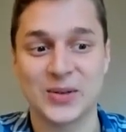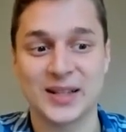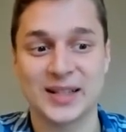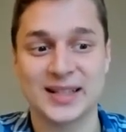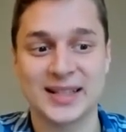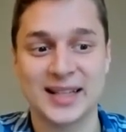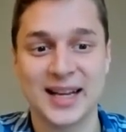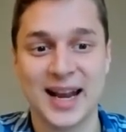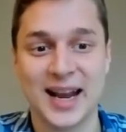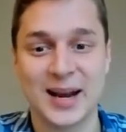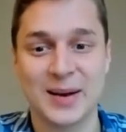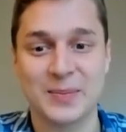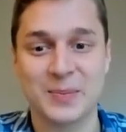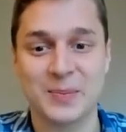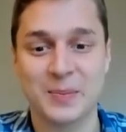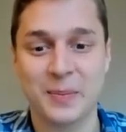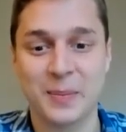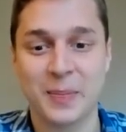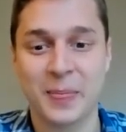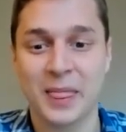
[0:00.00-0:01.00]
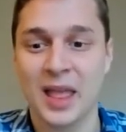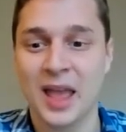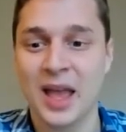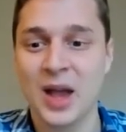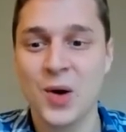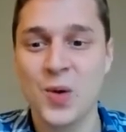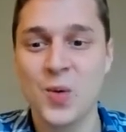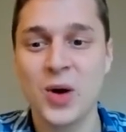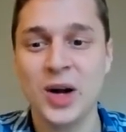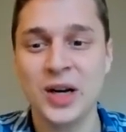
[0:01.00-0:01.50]
same.
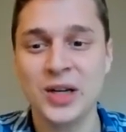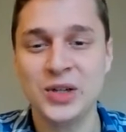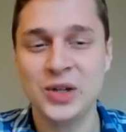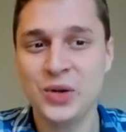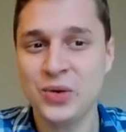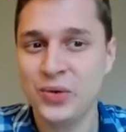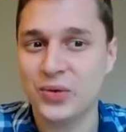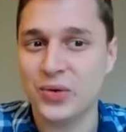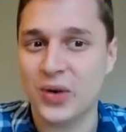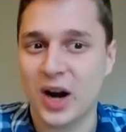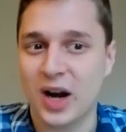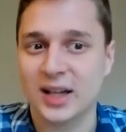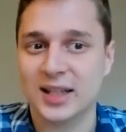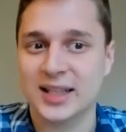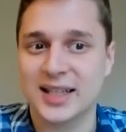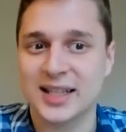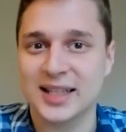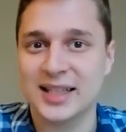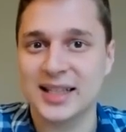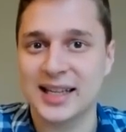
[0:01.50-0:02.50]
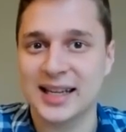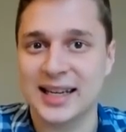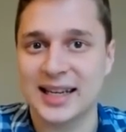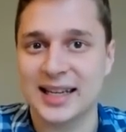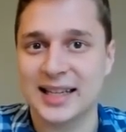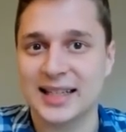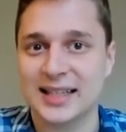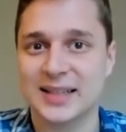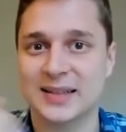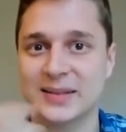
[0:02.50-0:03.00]
What do foxes eat?